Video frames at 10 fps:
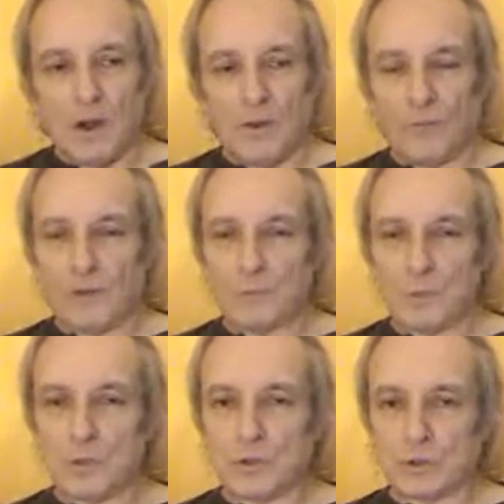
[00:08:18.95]
of our
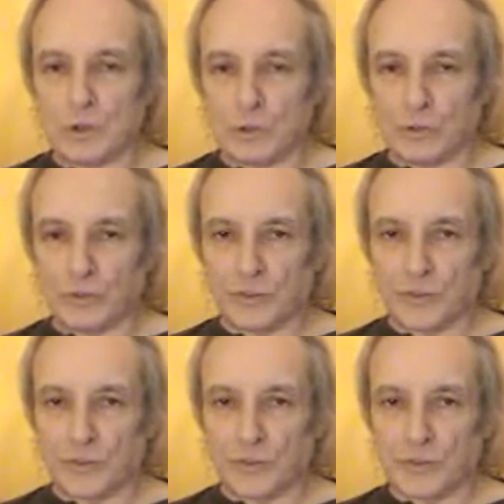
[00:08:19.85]
mood
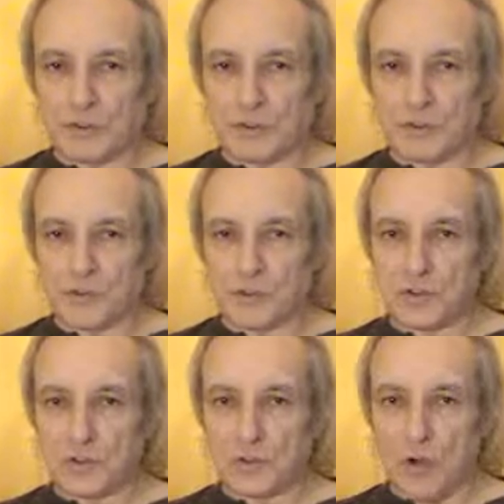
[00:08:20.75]
tones
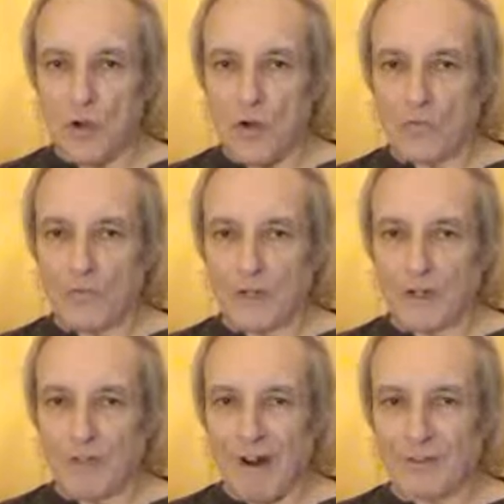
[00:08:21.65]
still hovering
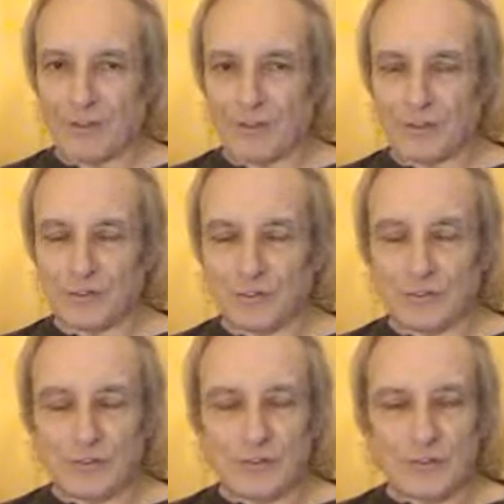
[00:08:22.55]
around
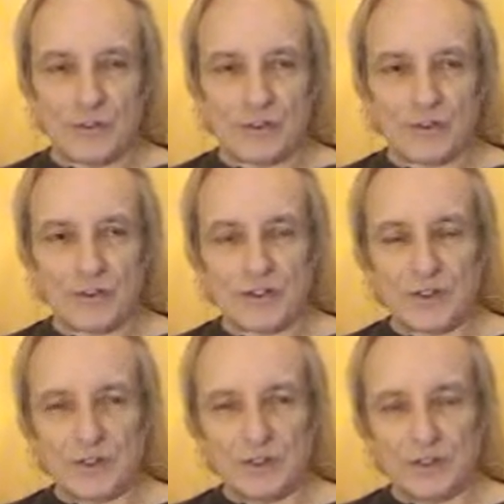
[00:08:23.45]
this
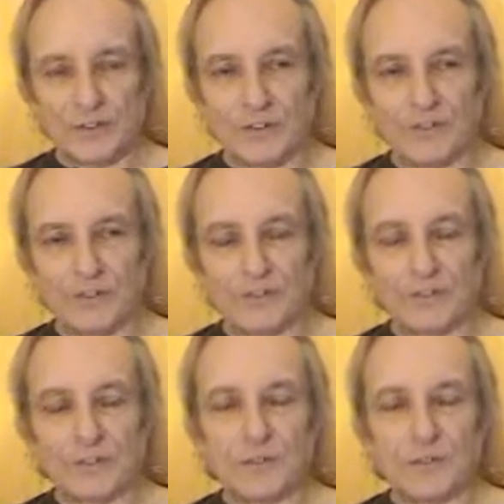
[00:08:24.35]
stillness.